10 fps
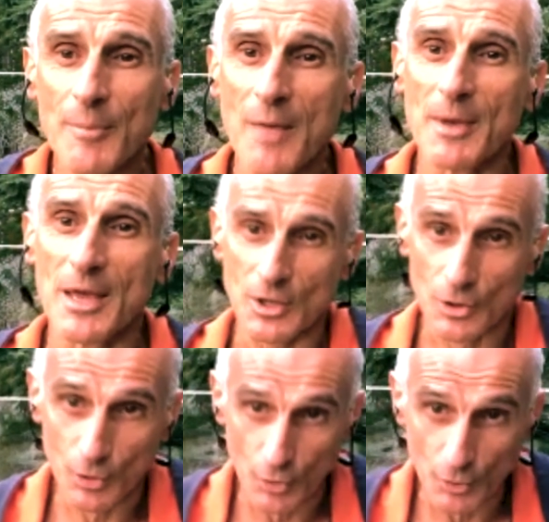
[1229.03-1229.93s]
by
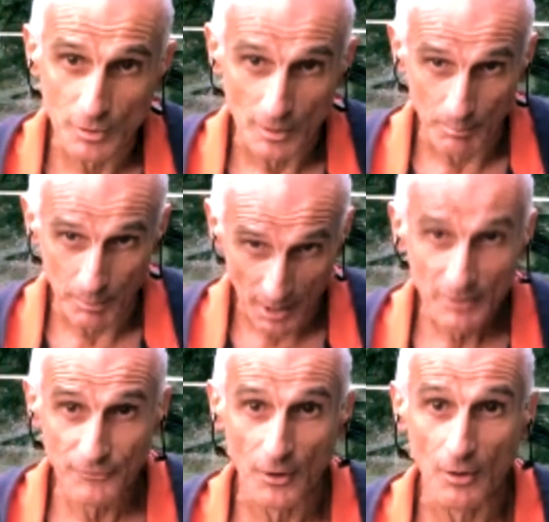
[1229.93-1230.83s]
making good
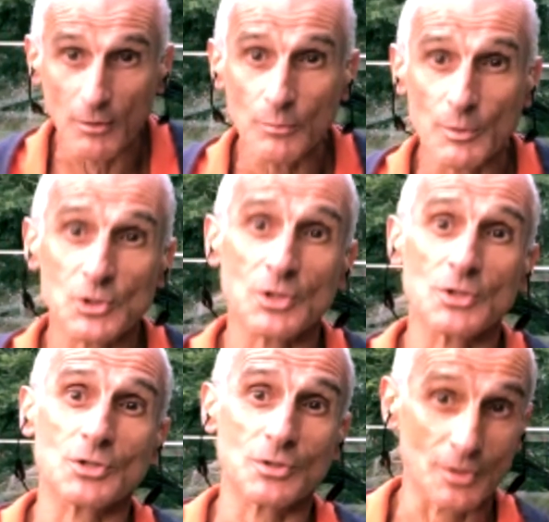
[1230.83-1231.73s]
blood flow, which
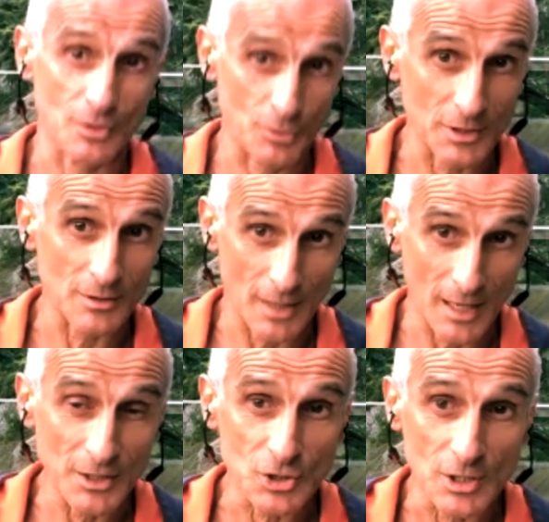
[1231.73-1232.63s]
is the good
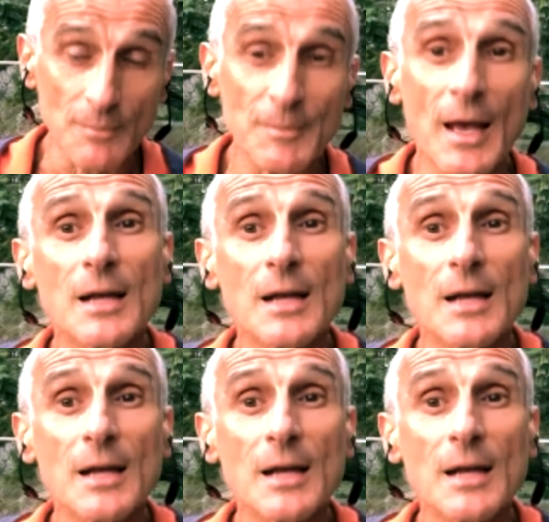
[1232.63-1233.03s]
energy,